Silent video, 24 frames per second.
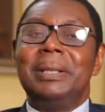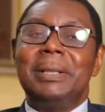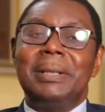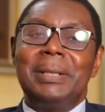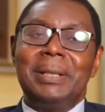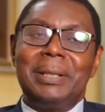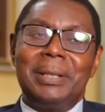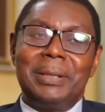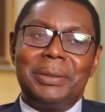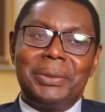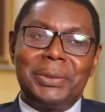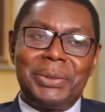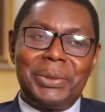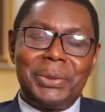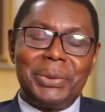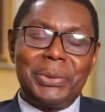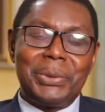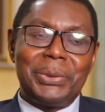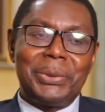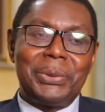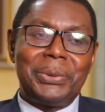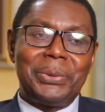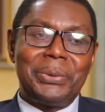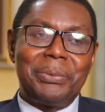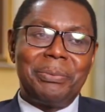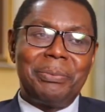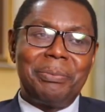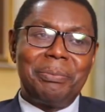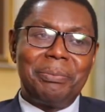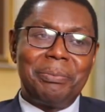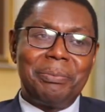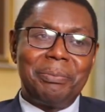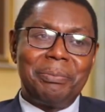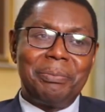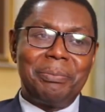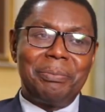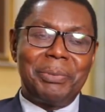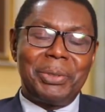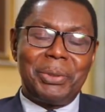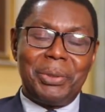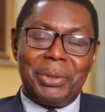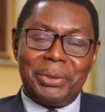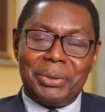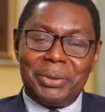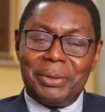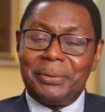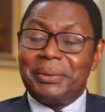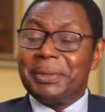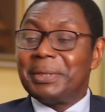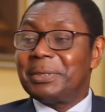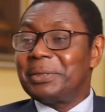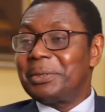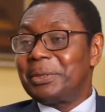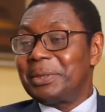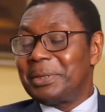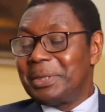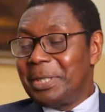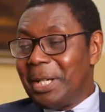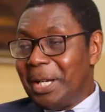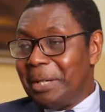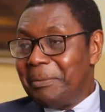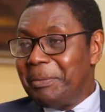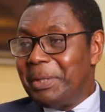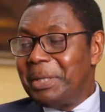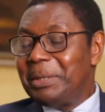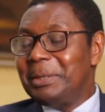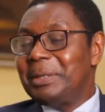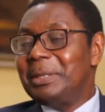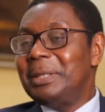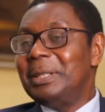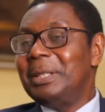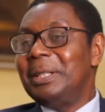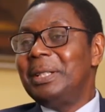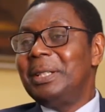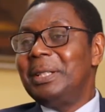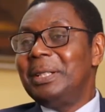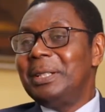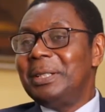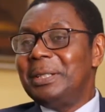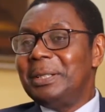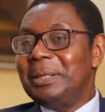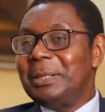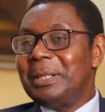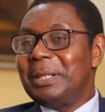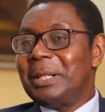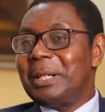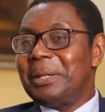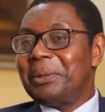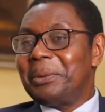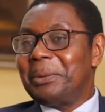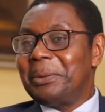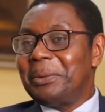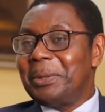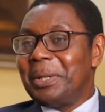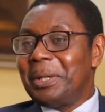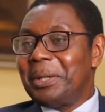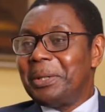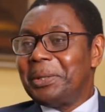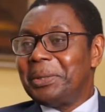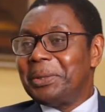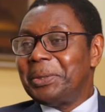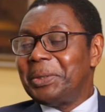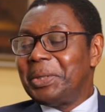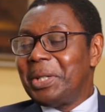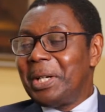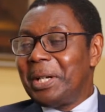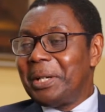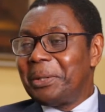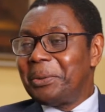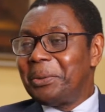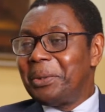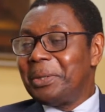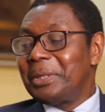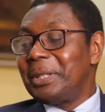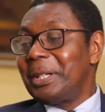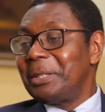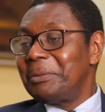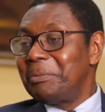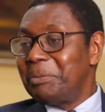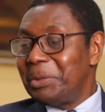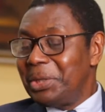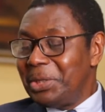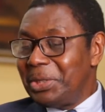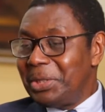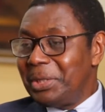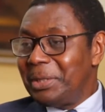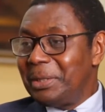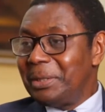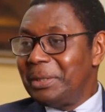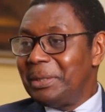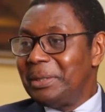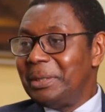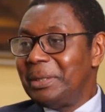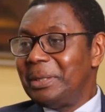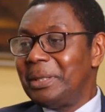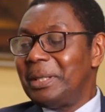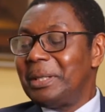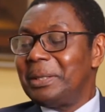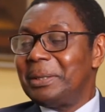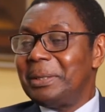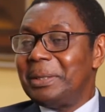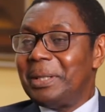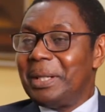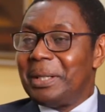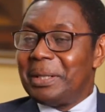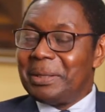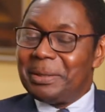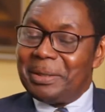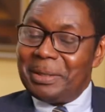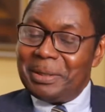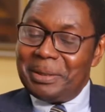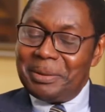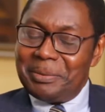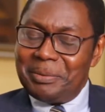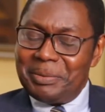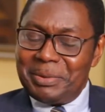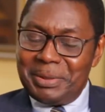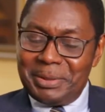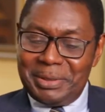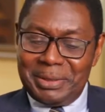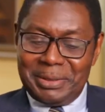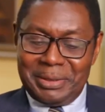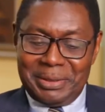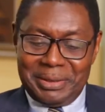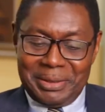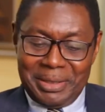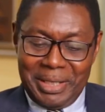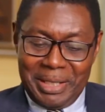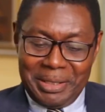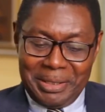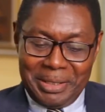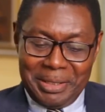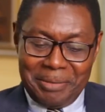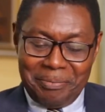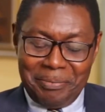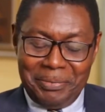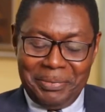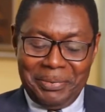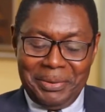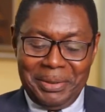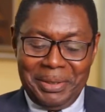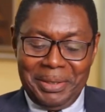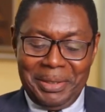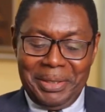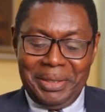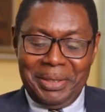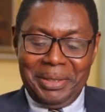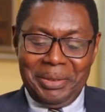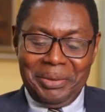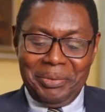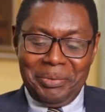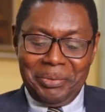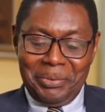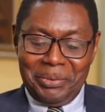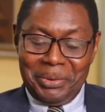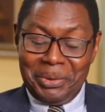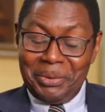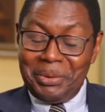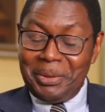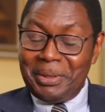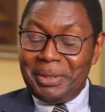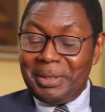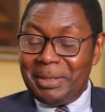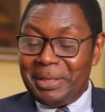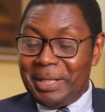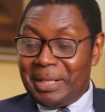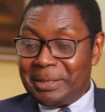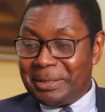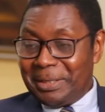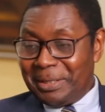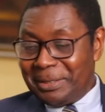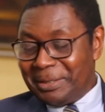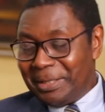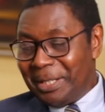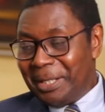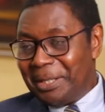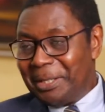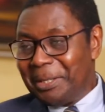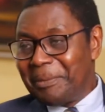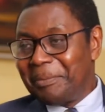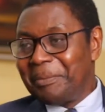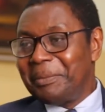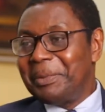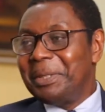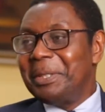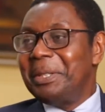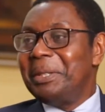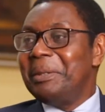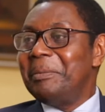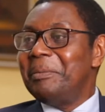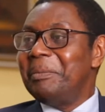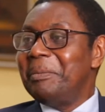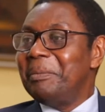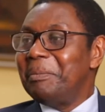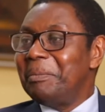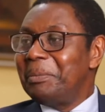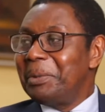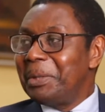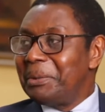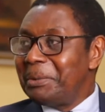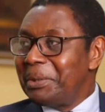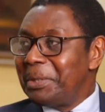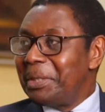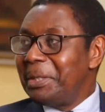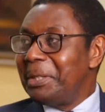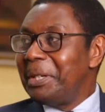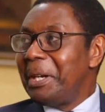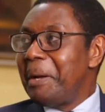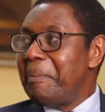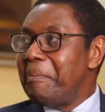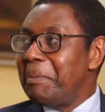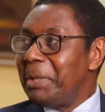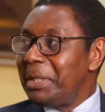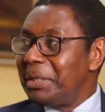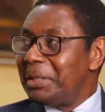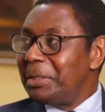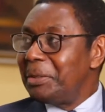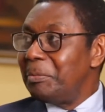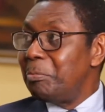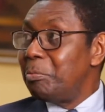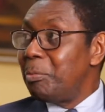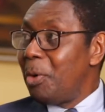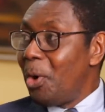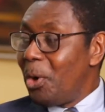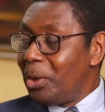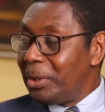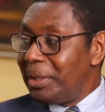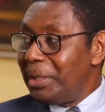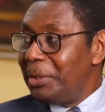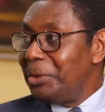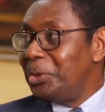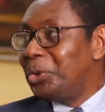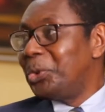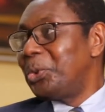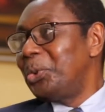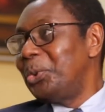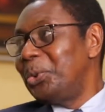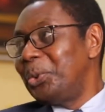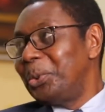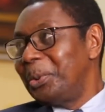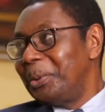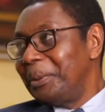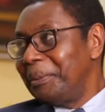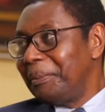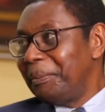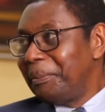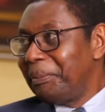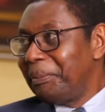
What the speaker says: And so because of his retirement, I got admission at the Salem, we call Latte Salem, Presbyterian Middle Boarding School,